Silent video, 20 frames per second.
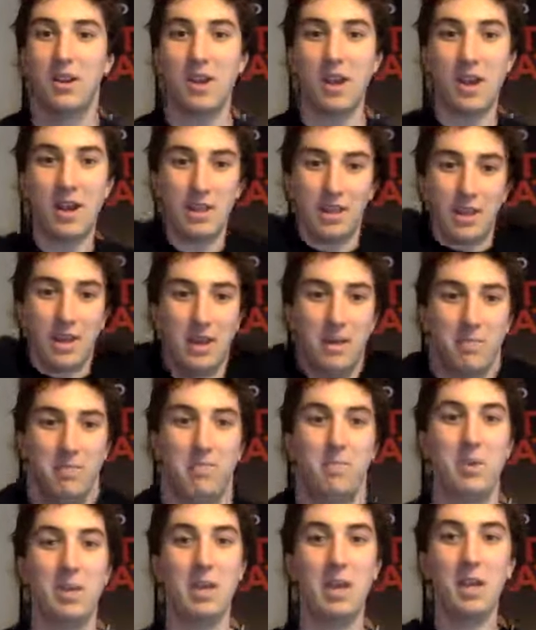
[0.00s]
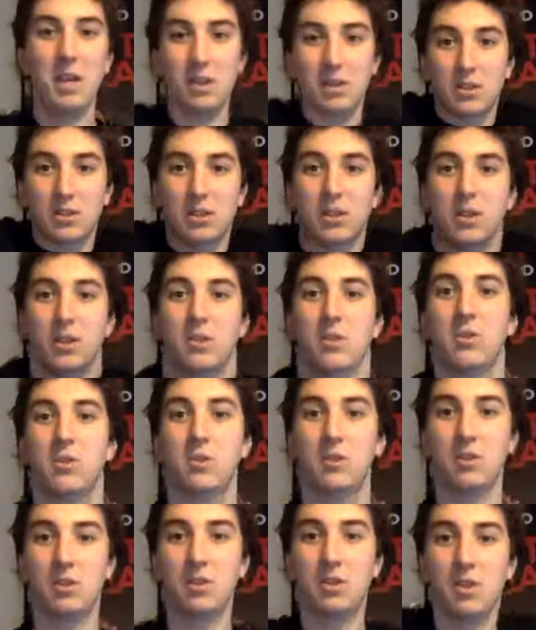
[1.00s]
And then big
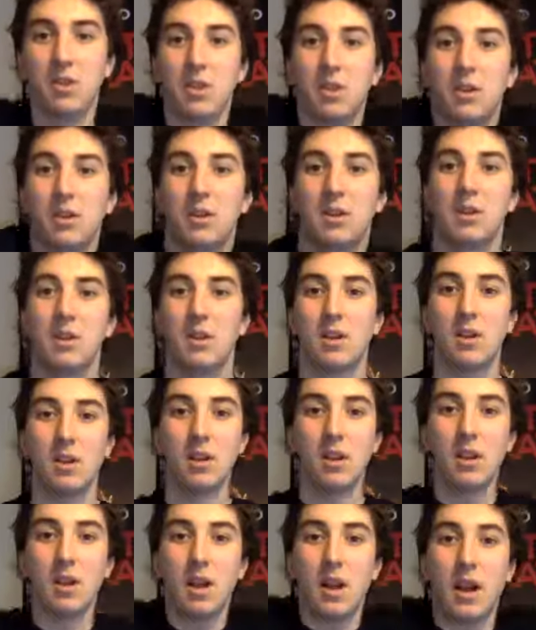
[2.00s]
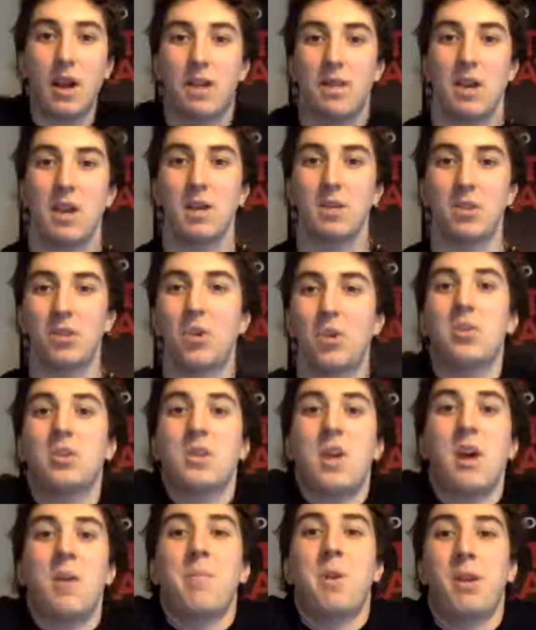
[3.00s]
circles. And then shoulders
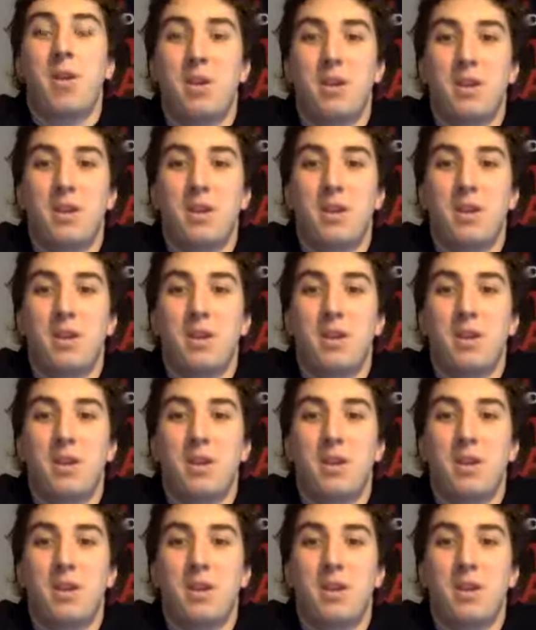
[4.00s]
up.